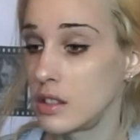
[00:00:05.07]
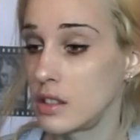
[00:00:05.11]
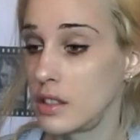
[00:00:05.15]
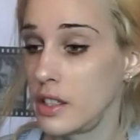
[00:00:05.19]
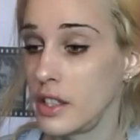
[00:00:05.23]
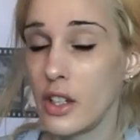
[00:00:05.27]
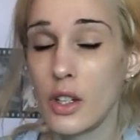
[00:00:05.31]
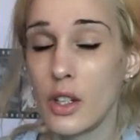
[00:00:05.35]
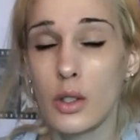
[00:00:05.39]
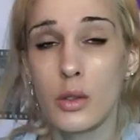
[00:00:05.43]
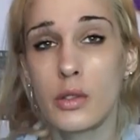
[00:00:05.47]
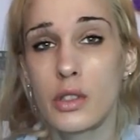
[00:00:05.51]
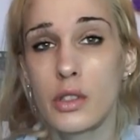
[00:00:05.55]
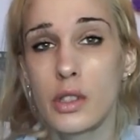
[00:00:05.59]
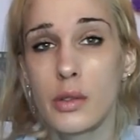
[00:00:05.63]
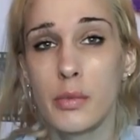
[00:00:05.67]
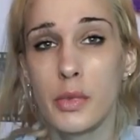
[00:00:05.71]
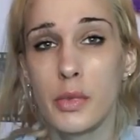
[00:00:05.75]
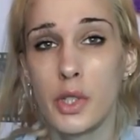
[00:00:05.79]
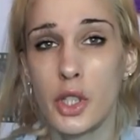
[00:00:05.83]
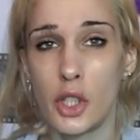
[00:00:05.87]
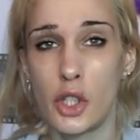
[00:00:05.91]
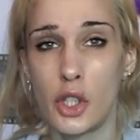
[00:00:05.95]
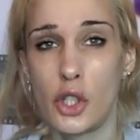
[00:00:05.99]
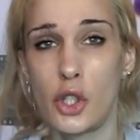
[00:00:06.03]
the
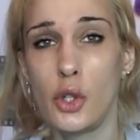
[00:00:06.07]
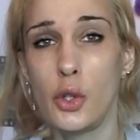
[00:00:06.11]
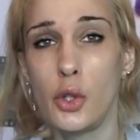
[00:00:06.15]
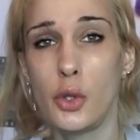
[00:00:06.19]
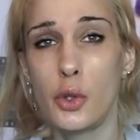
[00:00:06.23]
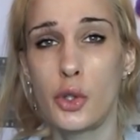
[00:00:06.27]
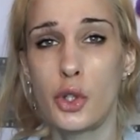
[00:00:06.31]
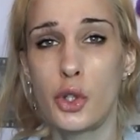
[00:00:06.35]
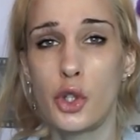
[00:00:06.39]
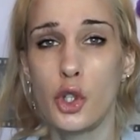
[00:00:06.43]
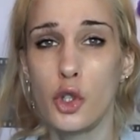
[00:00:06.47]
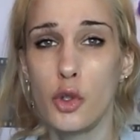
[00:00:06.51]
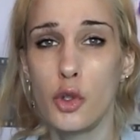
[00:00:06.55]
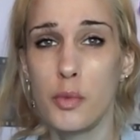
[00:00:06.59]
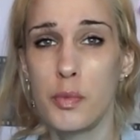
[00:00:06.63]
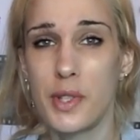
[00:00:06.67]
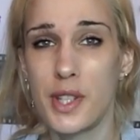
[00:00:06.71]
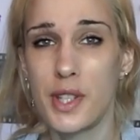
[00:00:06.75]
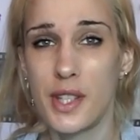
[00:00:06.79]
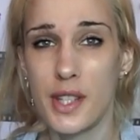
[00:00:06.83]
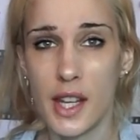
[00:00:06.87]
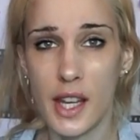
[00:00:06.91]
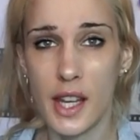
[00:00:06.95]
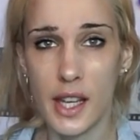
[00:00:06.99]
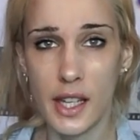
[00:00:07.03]
ultimate YouTube
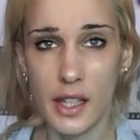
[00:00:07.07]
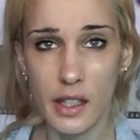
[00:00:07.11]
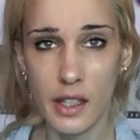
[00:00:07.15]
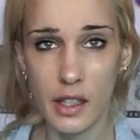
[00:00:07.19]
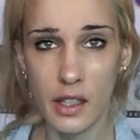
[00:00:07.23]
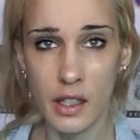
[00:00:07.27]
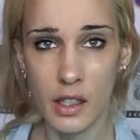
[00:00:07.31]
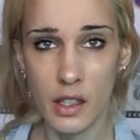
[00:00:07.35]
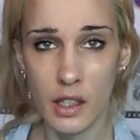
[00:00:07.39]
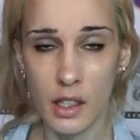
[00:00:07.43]
sin.